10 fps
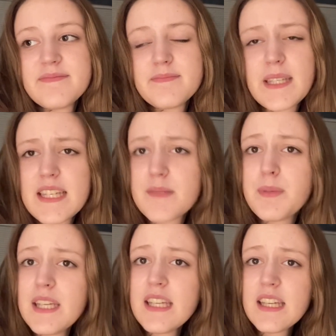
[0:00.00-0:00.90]
Because
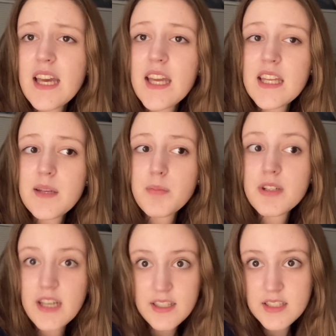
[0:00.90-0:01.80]
being a
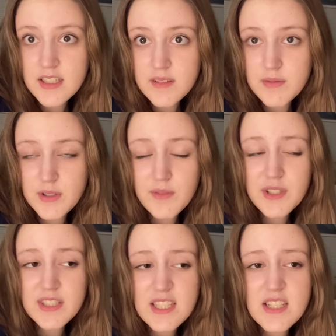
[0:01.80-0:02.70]
productive
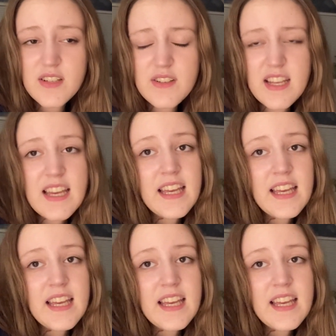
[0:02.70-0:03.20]
university student